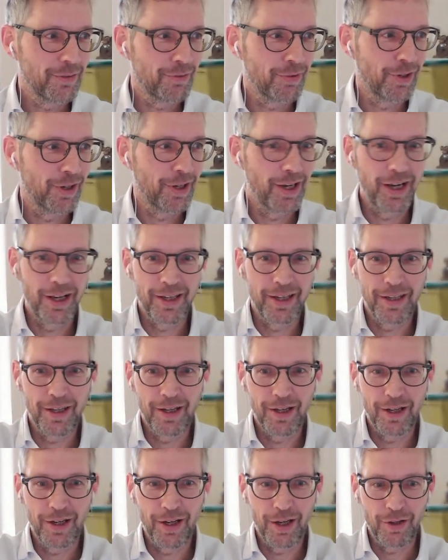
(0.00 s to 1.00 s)
finally
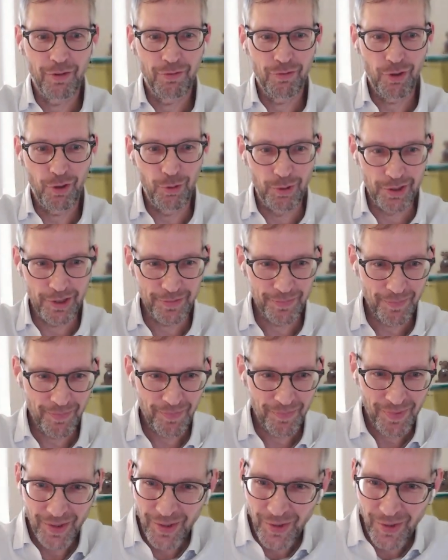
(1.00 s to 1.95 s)
unfolds.